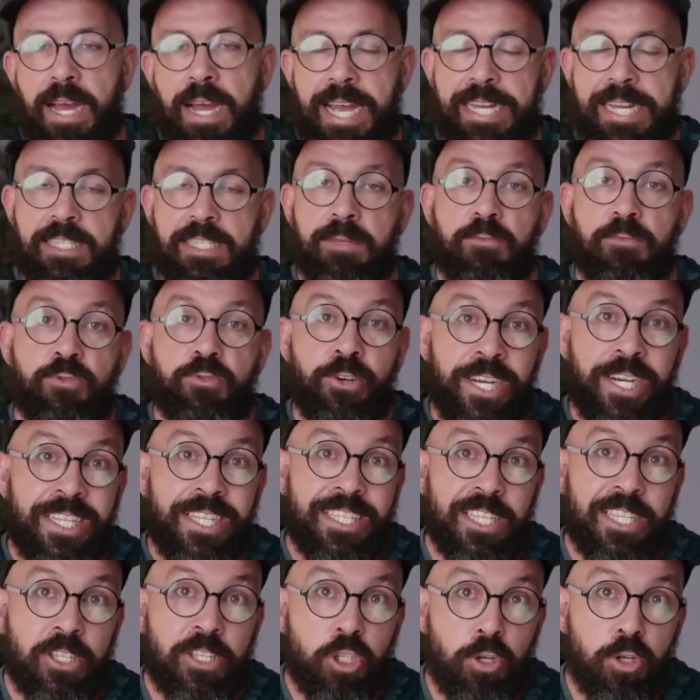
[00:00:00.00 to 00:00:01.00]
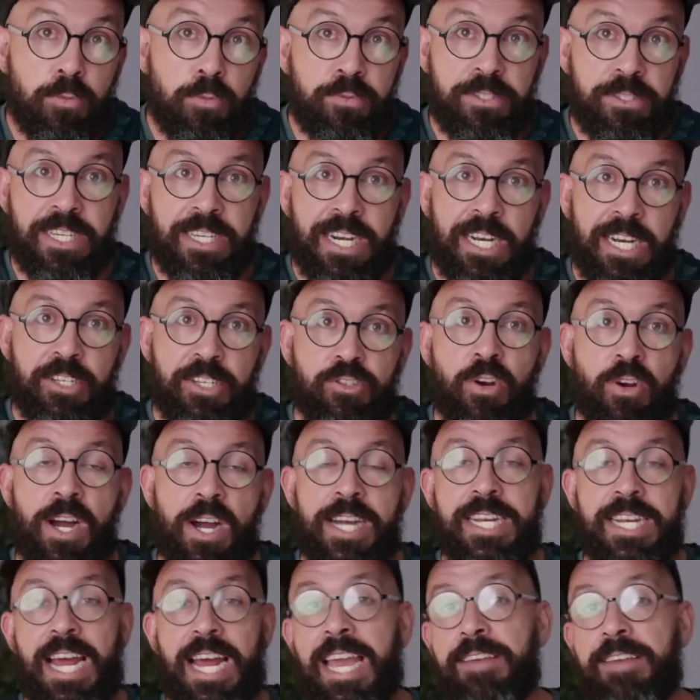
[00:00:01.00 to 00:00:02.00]
had some Trinity dupes that I
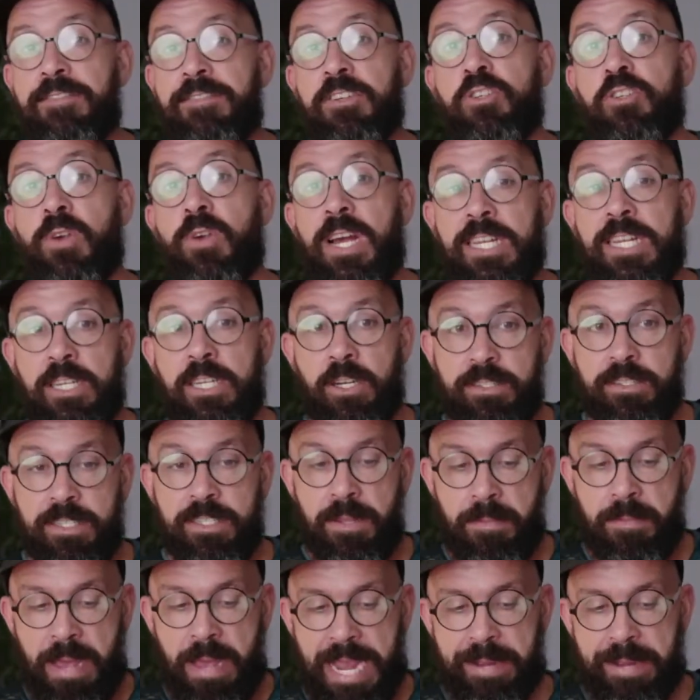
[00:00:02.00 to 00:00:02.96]
tried. I even tried on some